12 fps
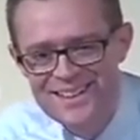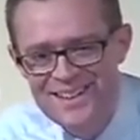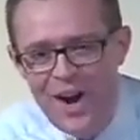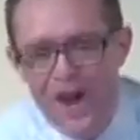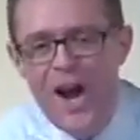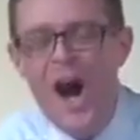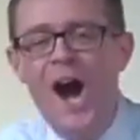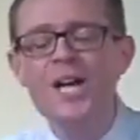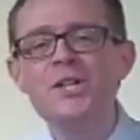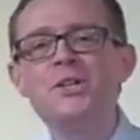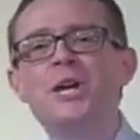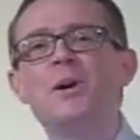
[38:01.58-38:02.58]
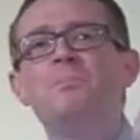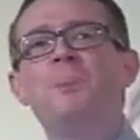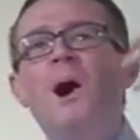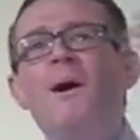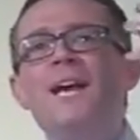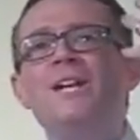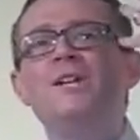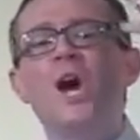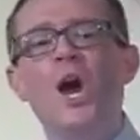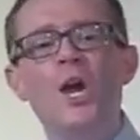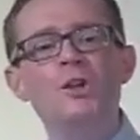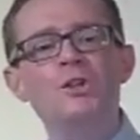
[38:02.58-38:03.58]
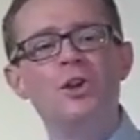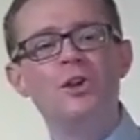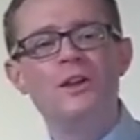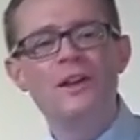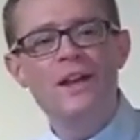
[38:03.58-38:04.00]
Our hearts are bowing down to